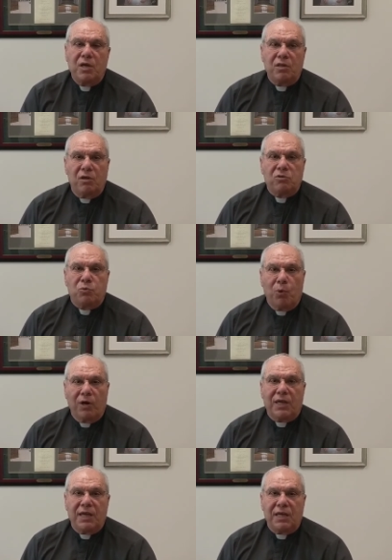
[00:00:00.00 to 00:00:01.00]
those
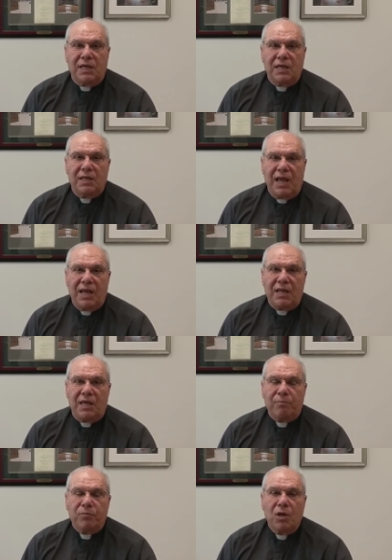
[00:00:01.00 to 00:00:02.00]
working in Haiti.